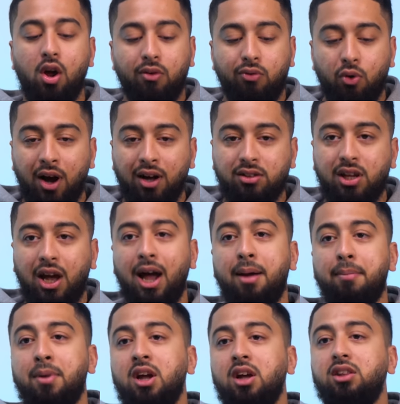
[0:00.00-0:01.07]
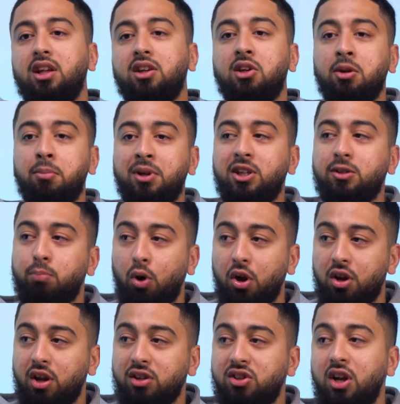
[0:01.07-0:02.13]
Throughout time, there are going to be these
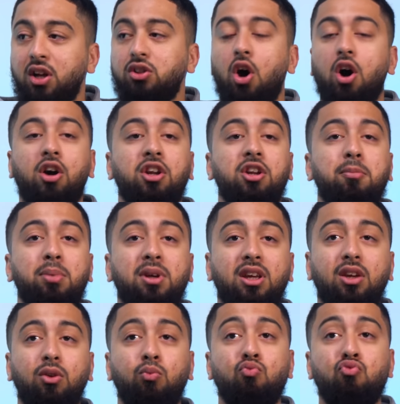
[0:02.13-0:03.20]
products that are going to yeah.